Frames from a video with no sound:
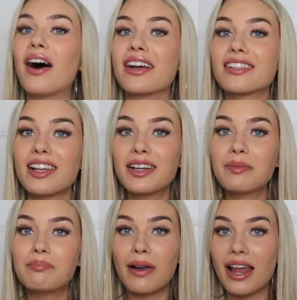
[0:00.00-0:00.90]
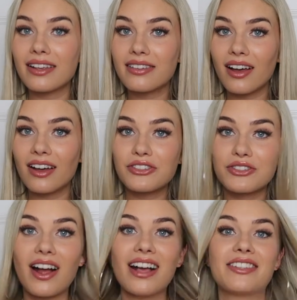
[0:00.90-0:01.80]
but it's like a blazer
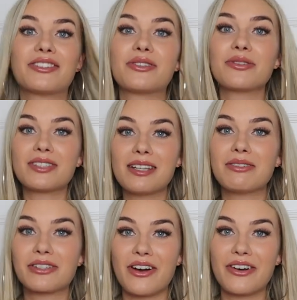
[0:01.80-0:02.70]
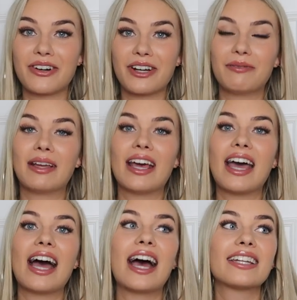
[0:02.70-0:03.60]
dress. You'll see me try it on in a
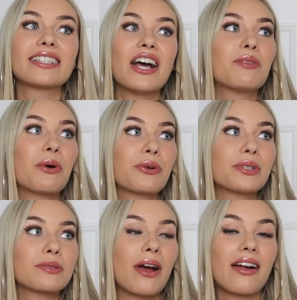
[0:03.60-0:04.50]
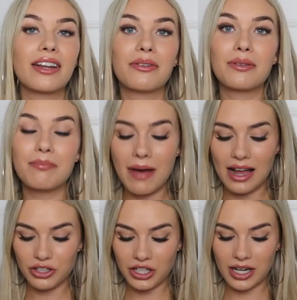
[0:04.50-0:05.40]
minute. And the model was wearing it with
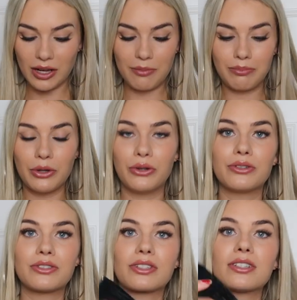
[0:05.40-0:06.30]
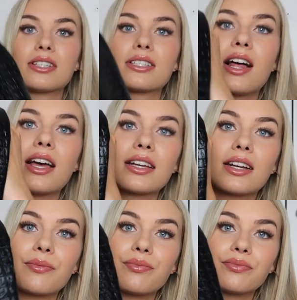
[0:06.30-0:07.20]
matching boots, because it's
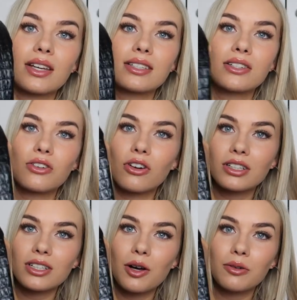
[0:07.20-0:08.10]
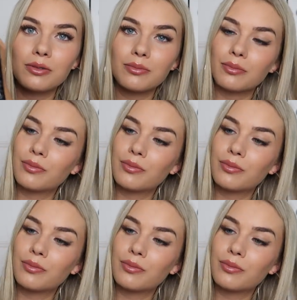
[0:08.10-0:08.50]
like, is this crocodile